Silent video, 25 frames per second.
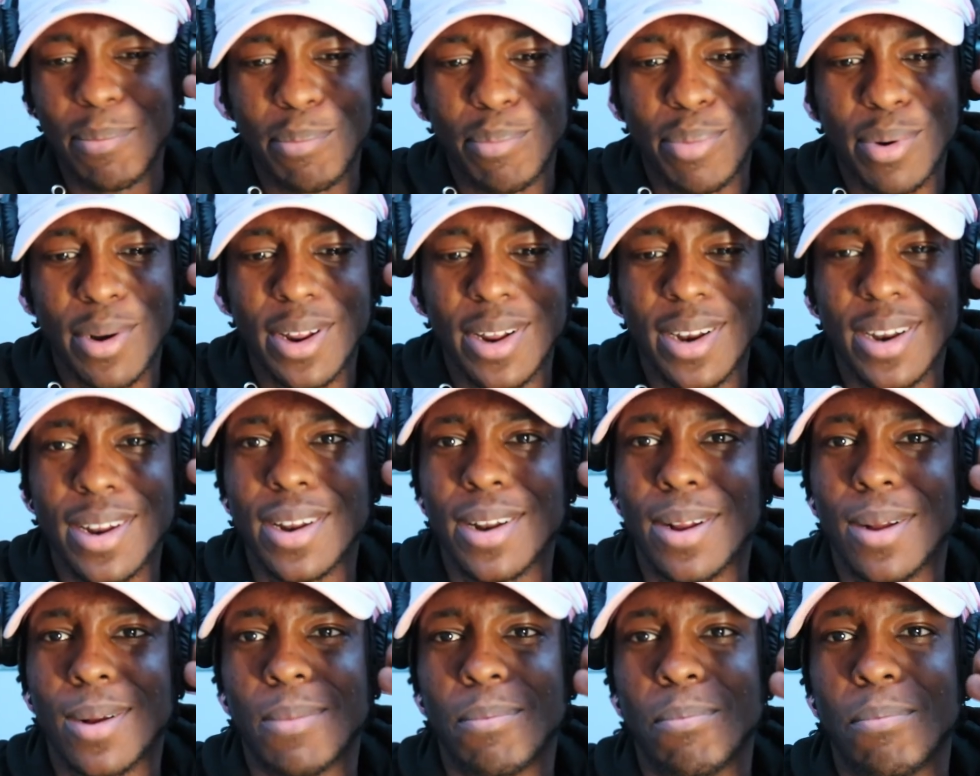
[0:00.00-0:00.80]
Put it
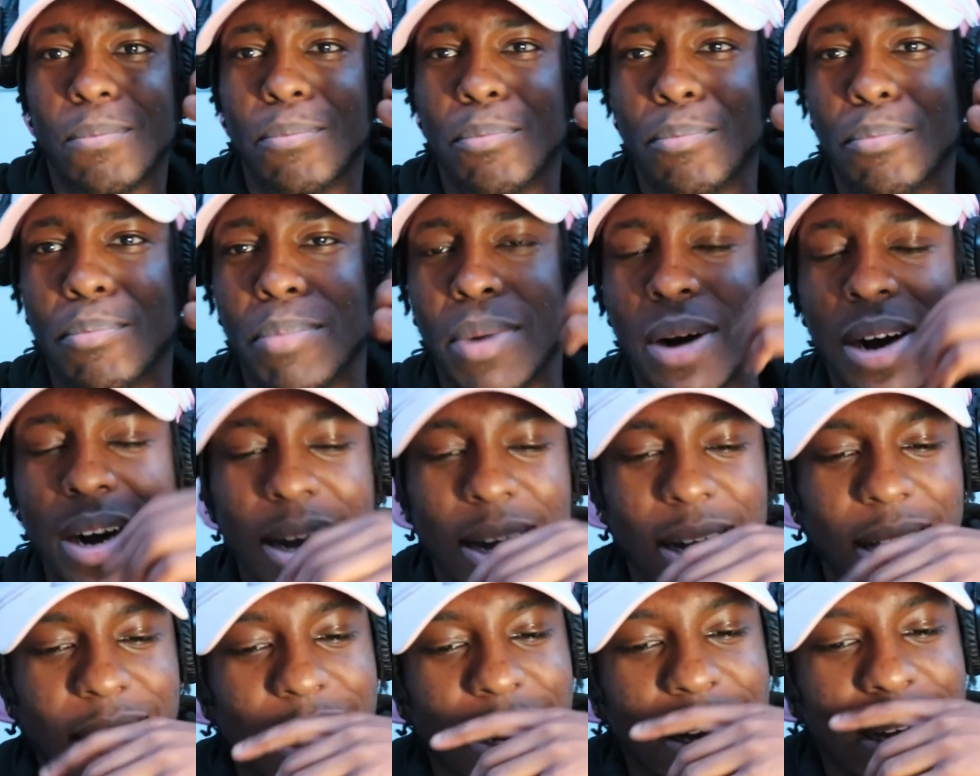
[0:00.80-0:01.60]
in her
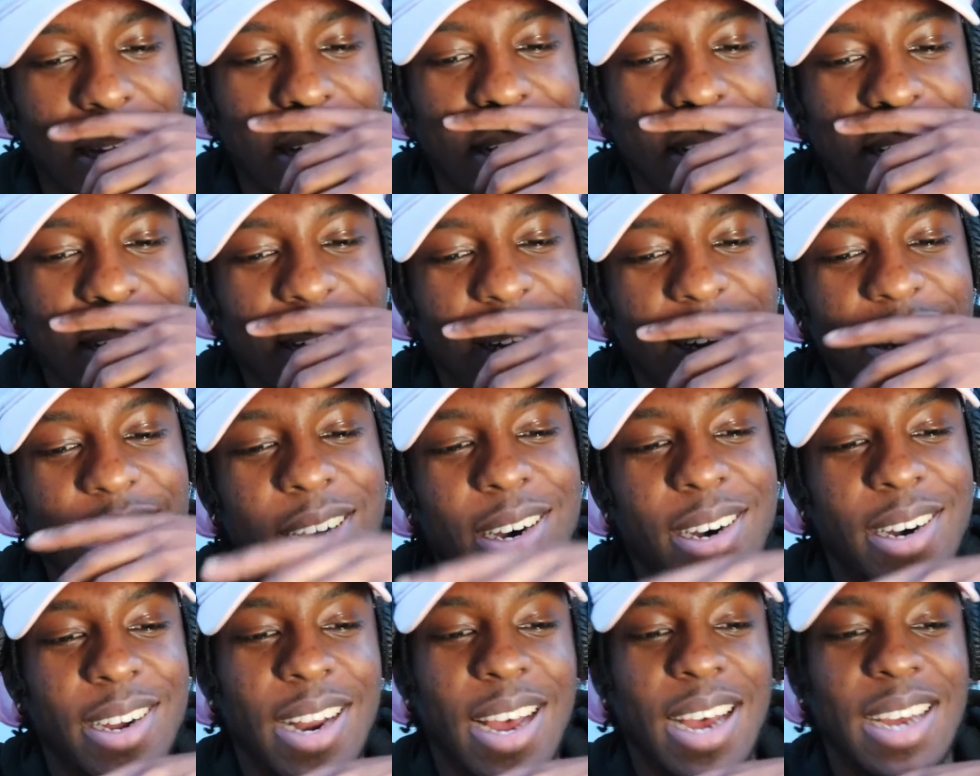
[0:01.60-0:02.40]
butt?
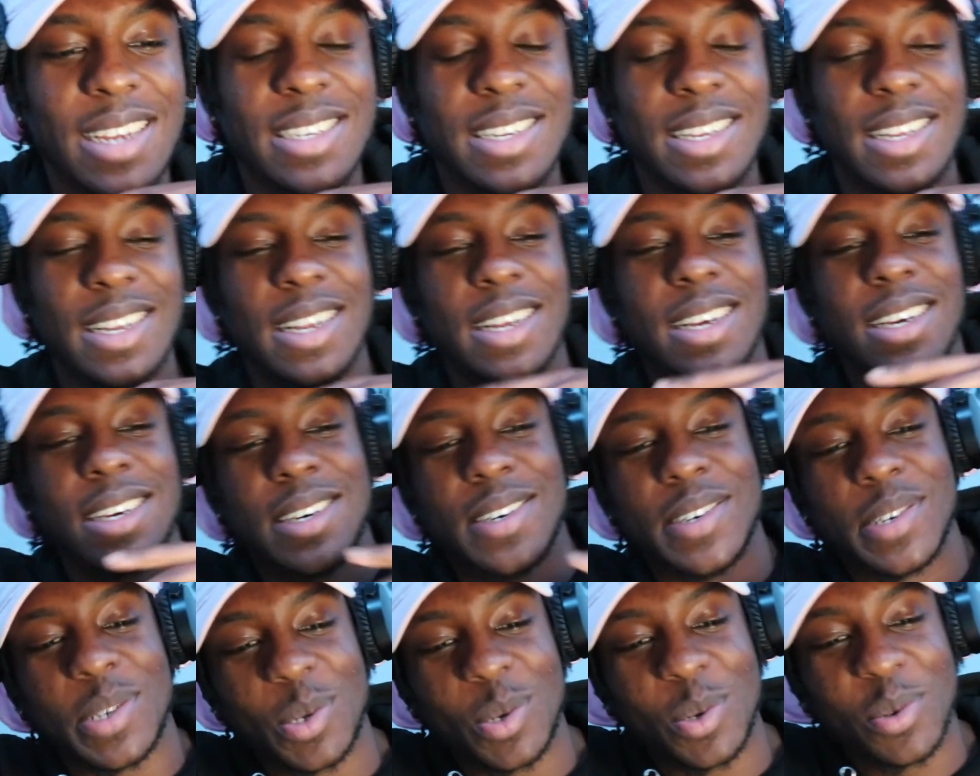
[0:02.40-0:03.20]
Yo, that's a
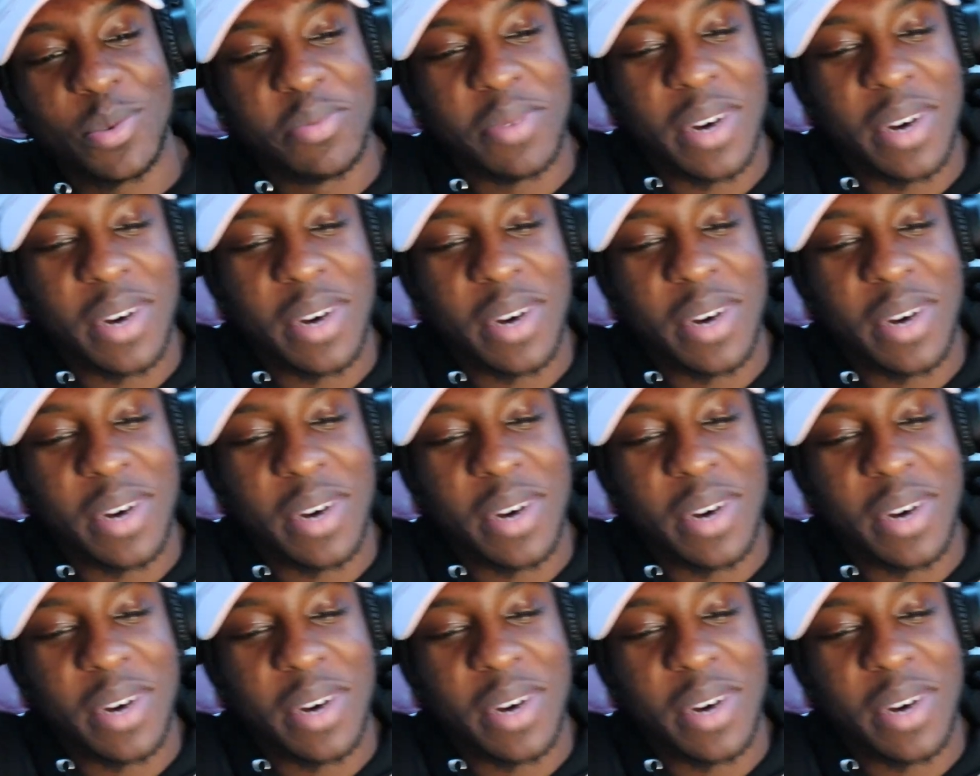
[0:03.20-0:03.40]
little too